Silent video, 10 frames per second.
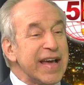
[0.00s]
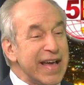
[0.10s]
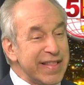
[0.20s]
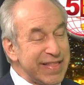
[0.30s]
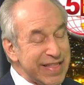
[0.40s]

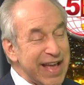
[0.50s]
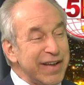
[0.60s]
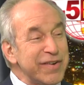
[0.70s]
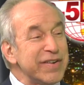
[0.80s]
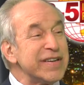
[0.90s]
and
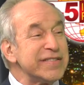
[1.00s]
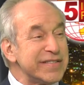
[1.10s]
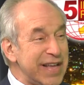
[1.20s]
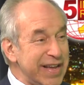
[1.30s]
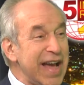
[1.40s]
thank goodness
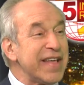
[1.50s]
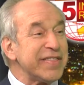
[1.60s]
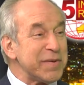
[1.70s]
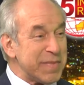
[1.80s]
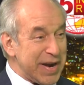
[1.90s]
they got
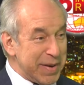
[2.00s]
their money